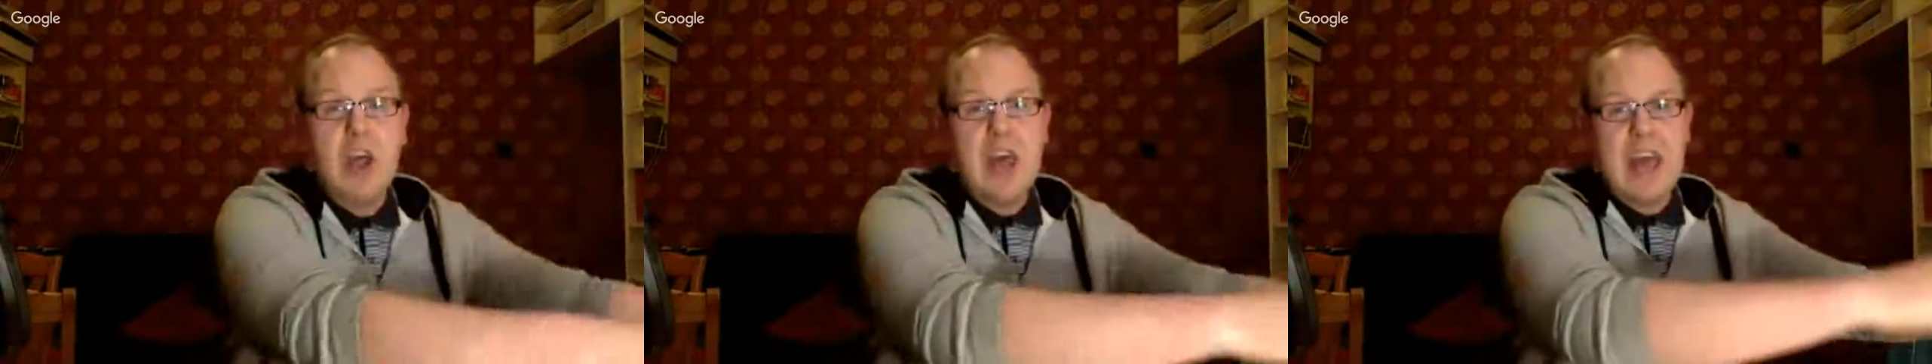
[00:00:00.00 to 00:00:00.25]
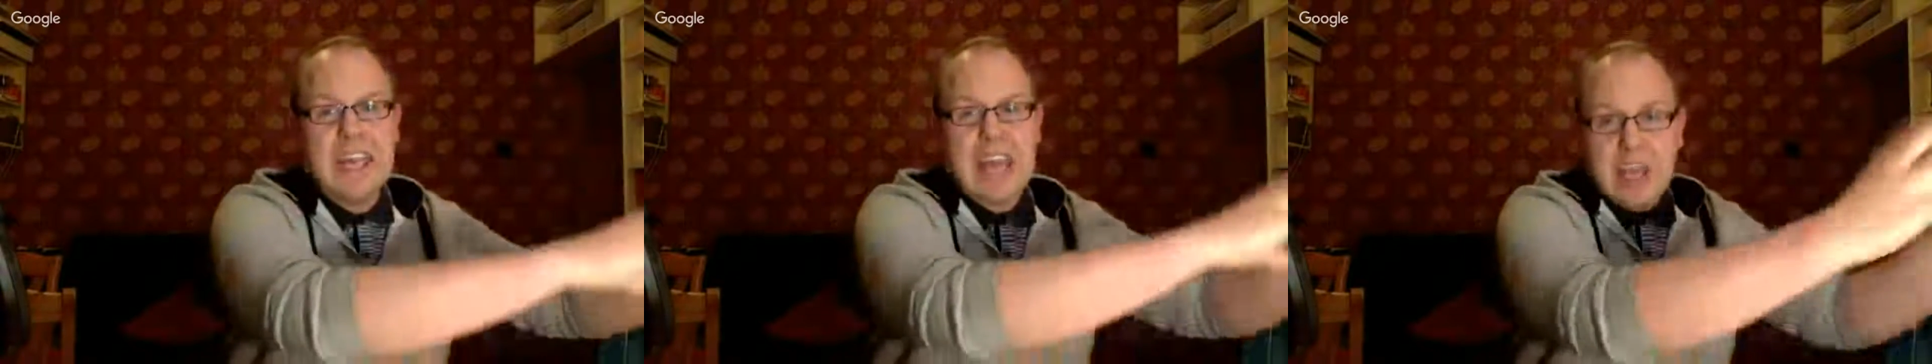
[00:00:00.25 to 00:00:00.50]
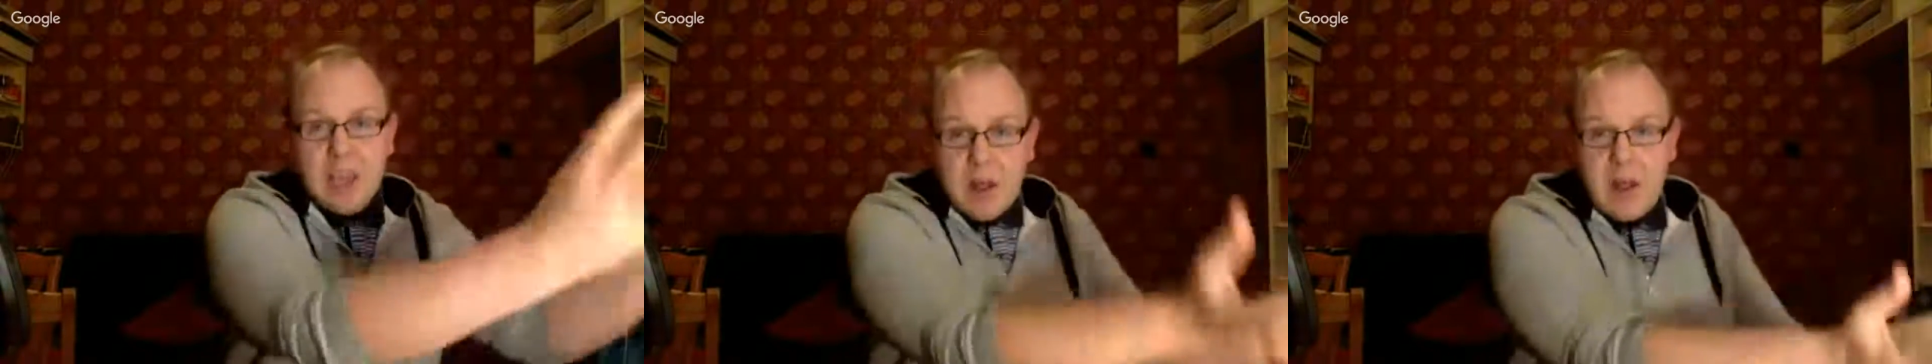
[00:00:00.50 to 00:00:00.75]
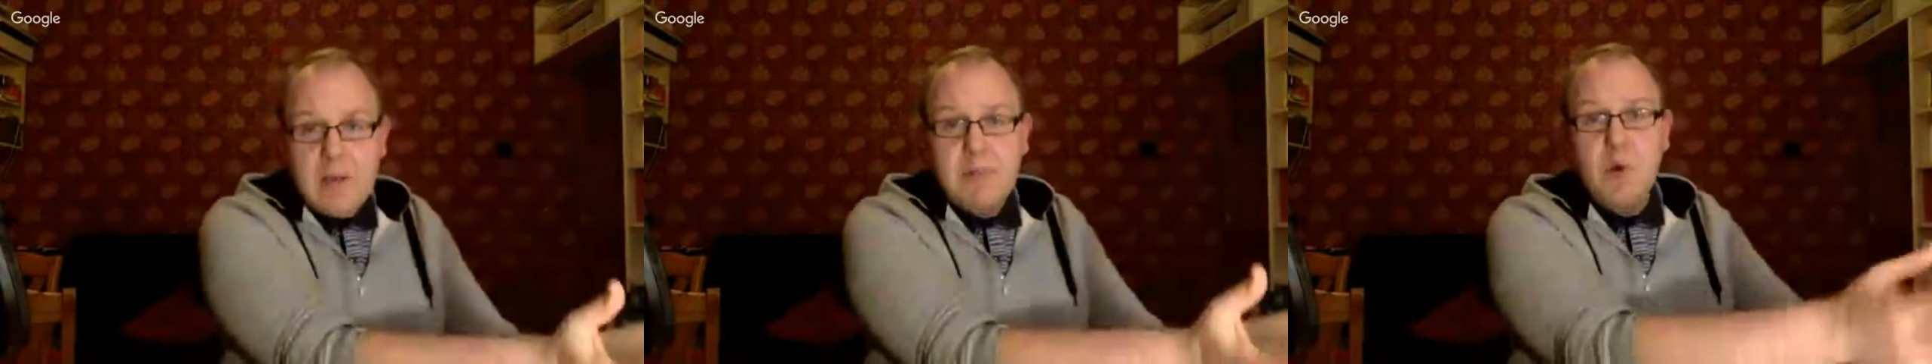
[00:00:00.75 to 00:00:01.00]
and yet you
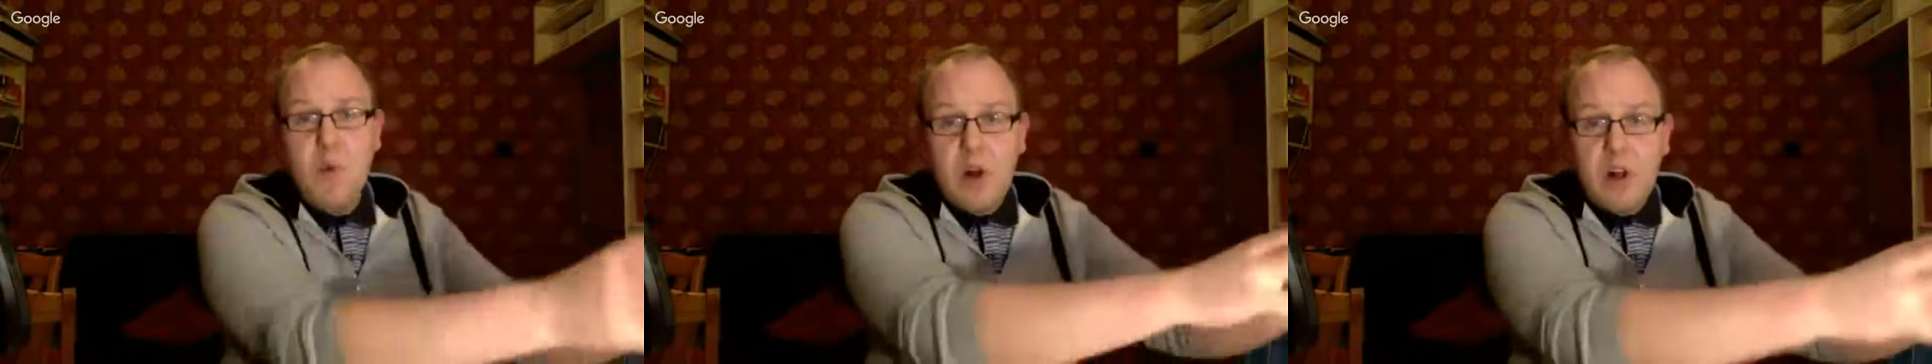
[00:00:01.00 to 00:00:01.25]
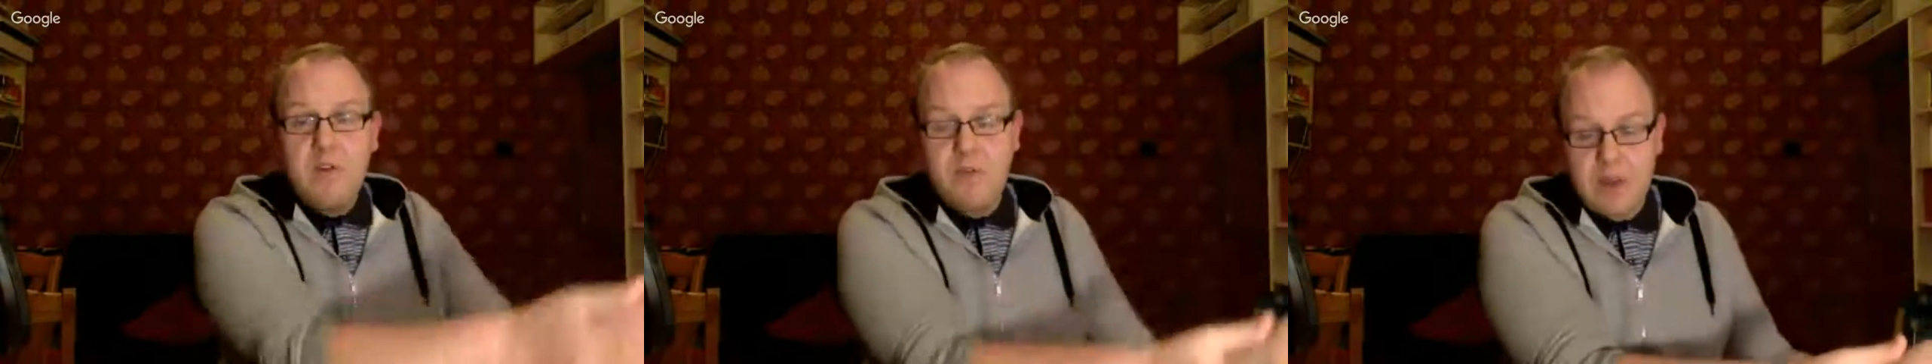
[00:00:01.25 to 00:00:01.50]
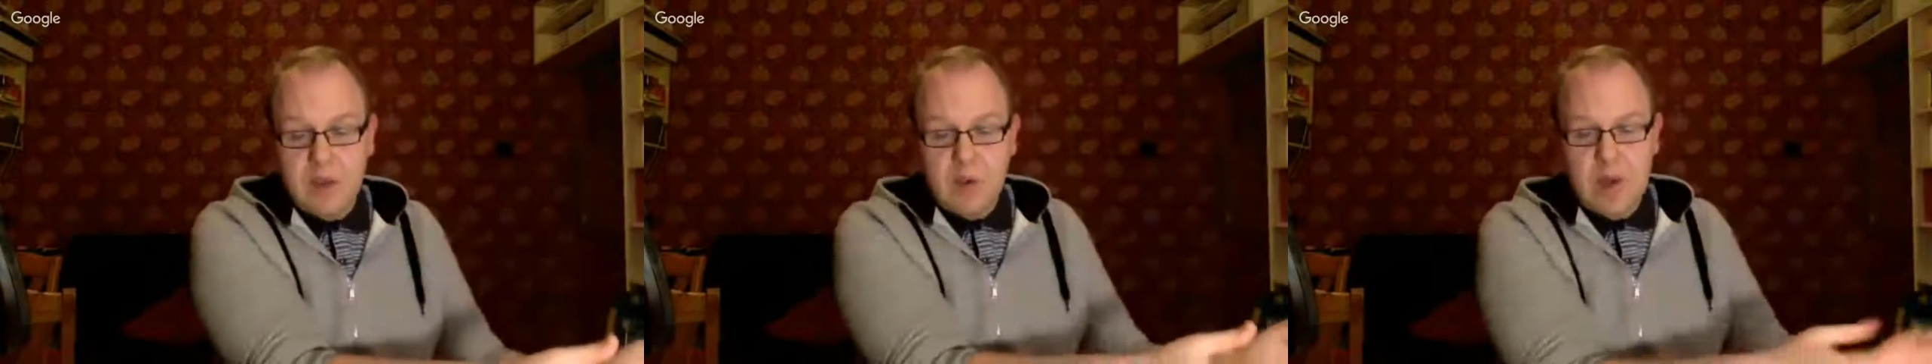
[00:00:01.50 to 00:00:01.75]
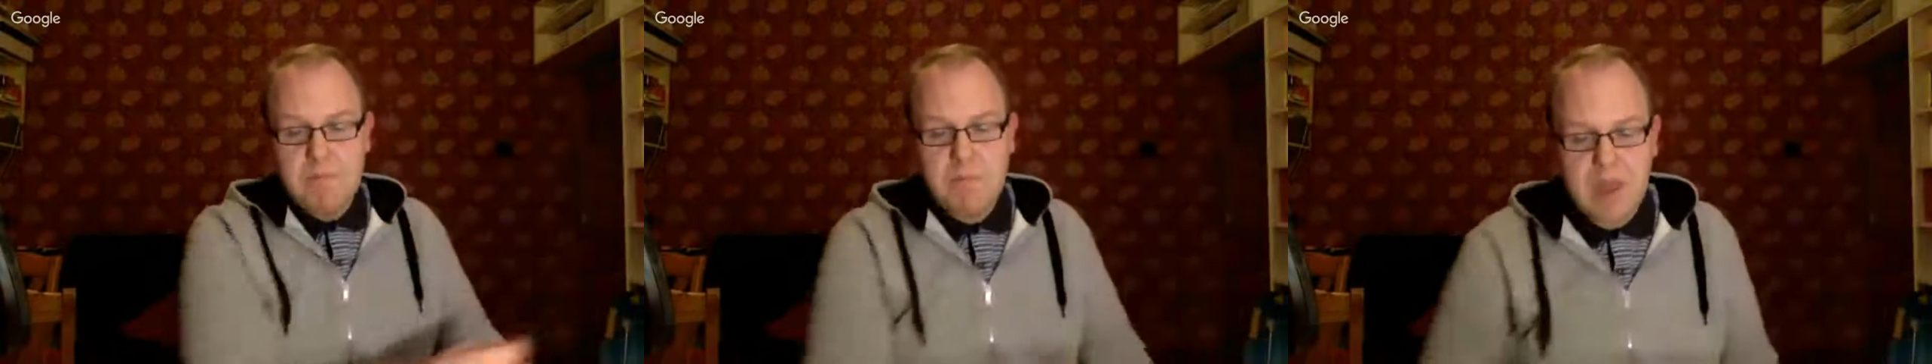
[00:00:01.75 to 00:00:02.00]
claim your worldview
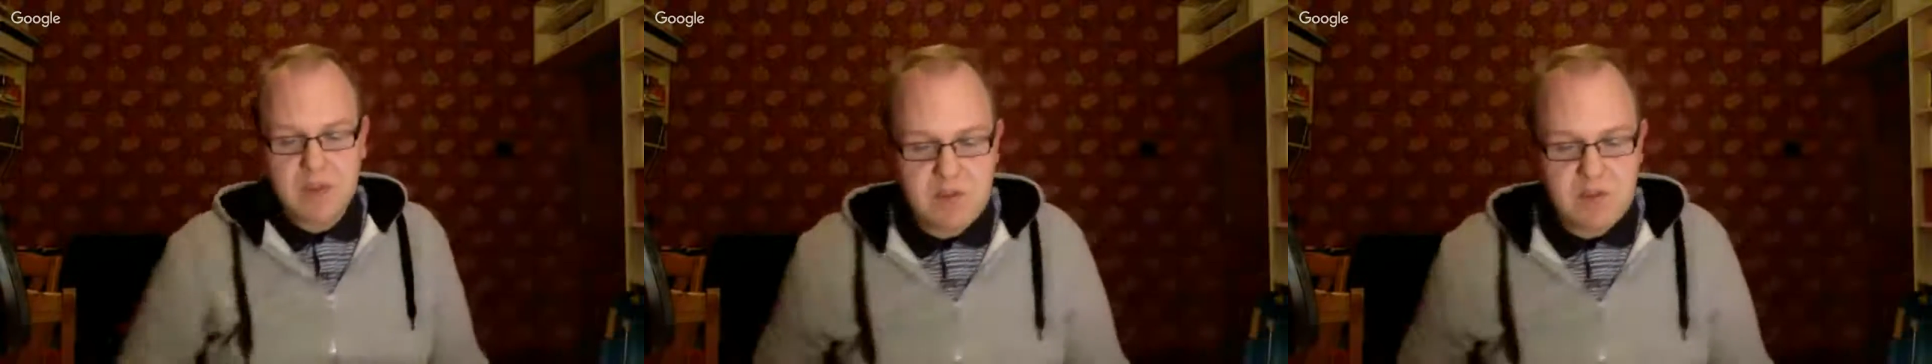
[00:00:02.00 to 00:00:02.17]
is